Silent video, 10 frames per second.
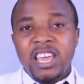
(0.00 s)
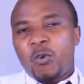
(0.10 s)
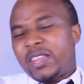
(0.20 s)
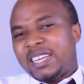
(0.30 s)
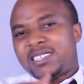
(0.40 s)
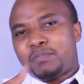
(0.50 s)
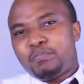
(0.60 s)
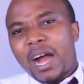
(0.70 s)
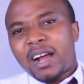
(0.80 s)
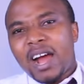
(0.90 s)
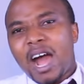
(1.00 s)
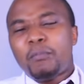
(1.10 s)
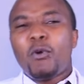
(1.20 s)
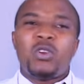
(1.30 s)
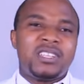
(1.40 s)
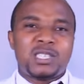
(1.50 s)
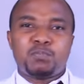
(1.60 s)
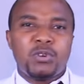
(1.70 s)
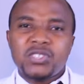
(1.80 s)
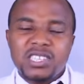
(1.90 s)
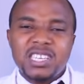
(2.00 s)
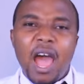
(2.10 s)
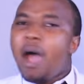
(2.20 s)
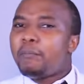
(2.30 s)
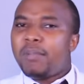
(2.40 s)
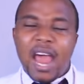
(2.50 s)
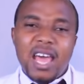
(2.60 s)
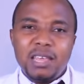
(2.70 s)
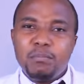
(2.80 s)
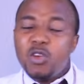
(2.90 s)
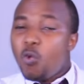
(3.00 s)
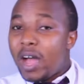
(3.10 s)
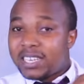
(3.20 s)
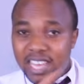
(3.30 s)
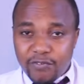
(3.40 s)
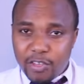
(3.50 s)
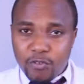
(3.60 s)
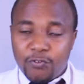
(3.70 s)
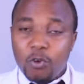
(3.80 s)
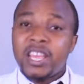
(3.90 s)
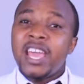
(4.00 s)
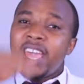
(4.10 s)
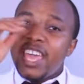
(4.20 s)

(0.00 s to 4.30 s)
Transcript: whether it's backup or it's POSTINOR, Plan B, whatever you found,